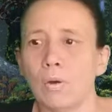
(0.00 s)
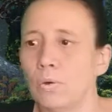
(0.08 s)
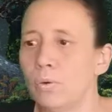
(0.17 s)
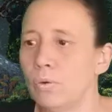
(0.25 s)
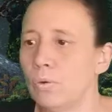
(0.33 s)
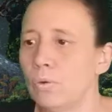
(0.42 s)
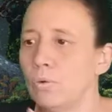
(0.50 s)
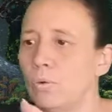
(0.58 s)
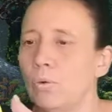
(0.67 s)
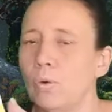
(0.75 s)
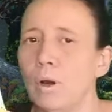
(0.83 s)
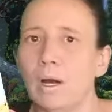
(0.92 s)

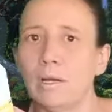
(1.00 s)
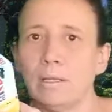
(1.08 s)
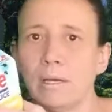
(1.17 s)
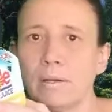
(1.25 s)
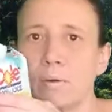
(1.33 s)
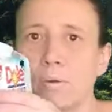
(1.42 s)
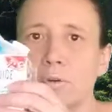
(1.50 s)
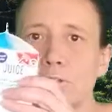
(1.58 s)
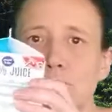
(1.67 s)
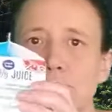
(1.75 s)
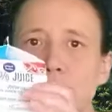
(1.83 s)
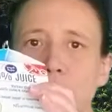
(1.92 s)
Ooh, I like
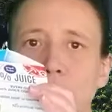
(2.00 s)
orange juice.